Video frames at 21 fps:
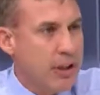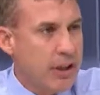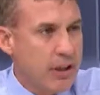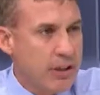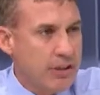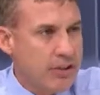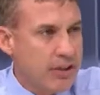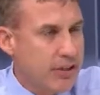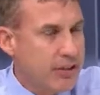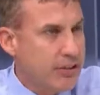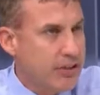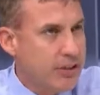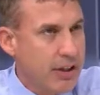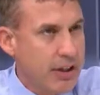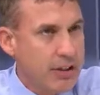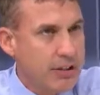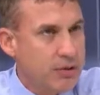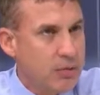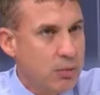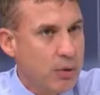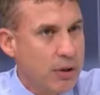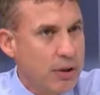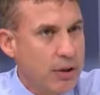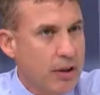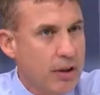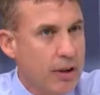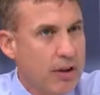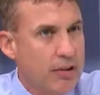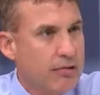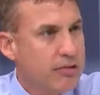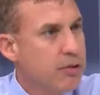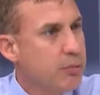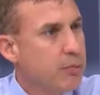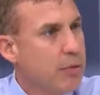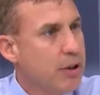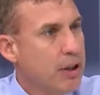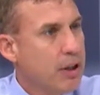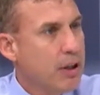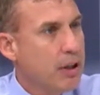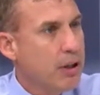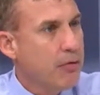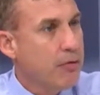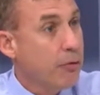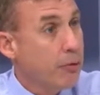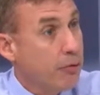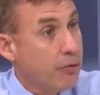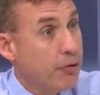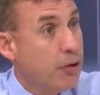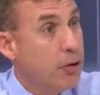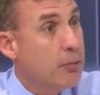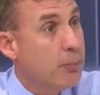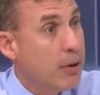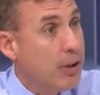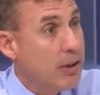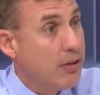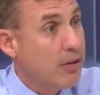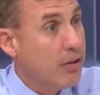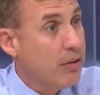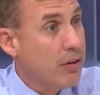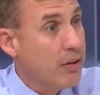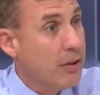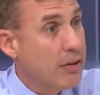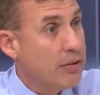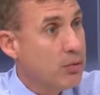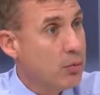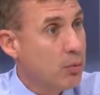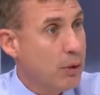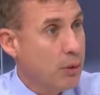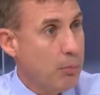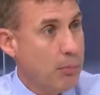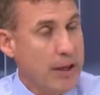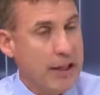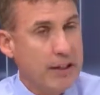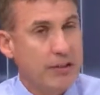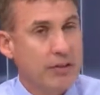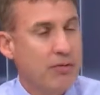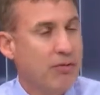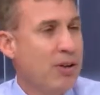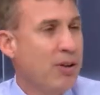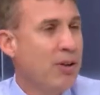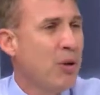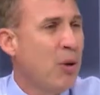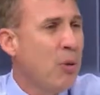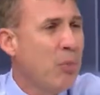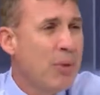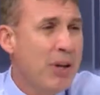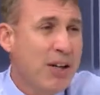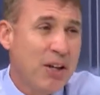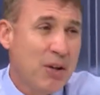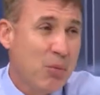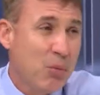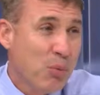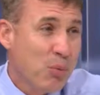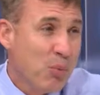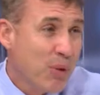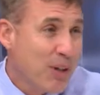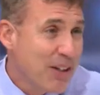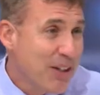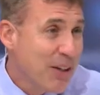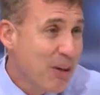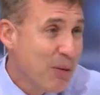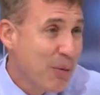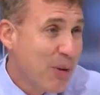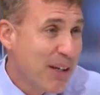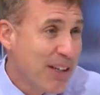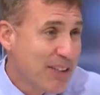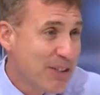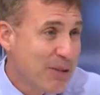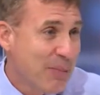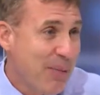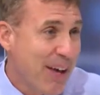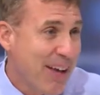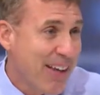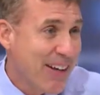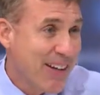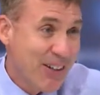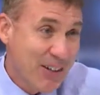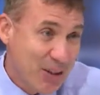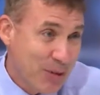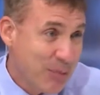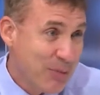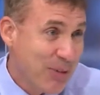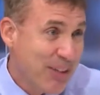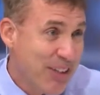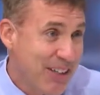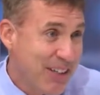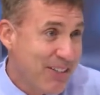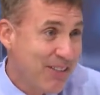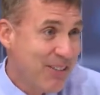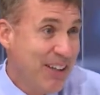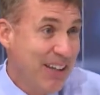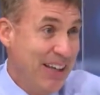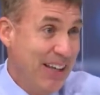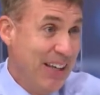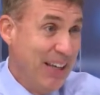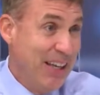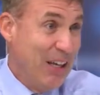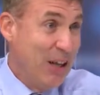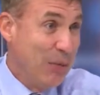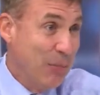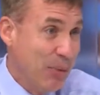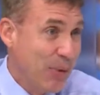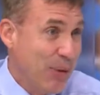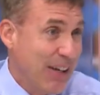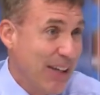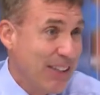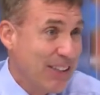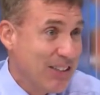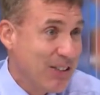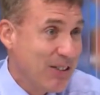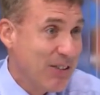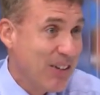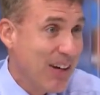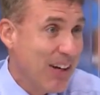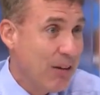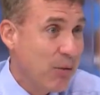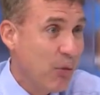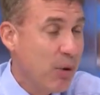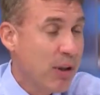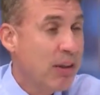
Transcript: And as I say, it's what gives me fulfillment. It's what makes it fun. Nobody really wants, Pat, hard to believe, implants, right?